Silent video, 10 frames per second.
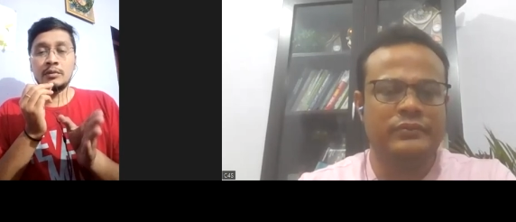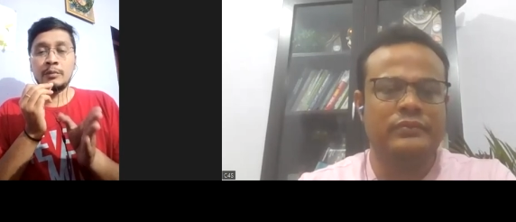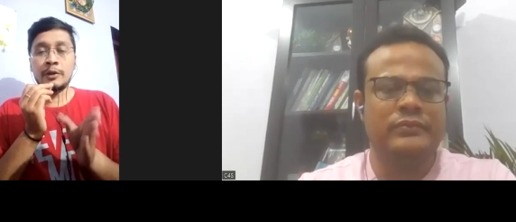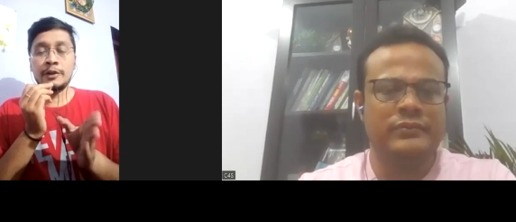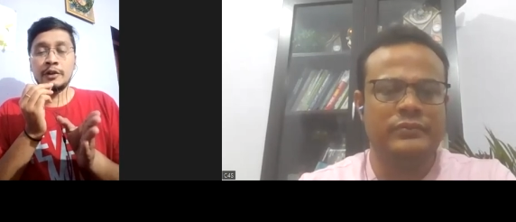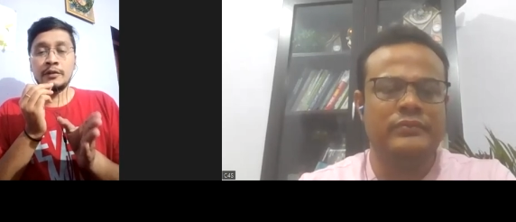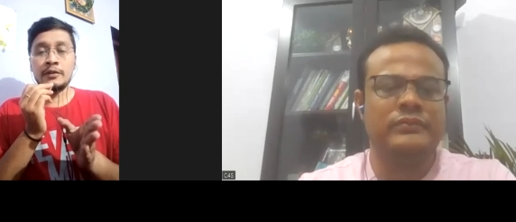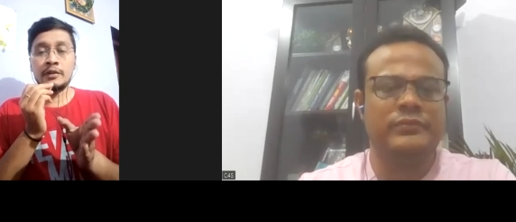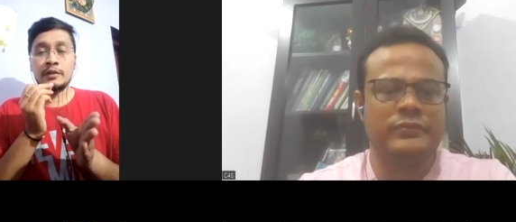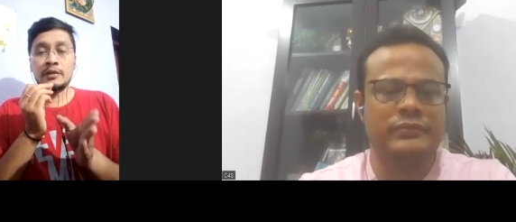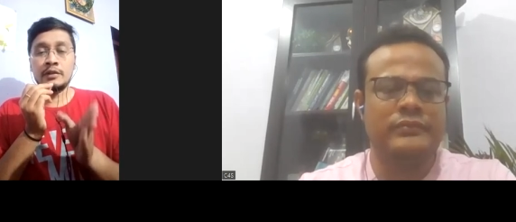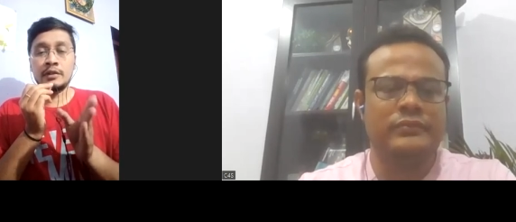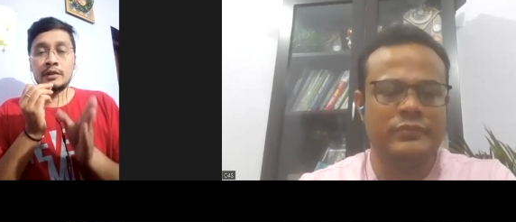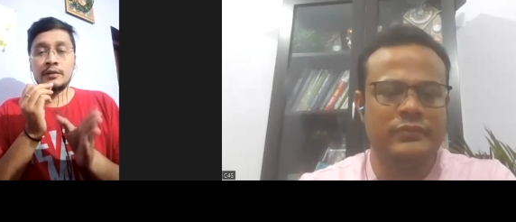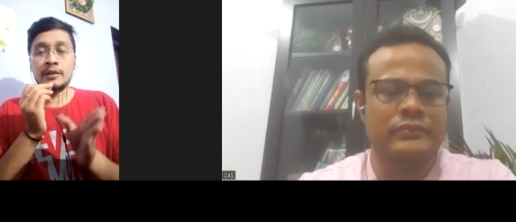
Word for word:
Speaker 1: point of referring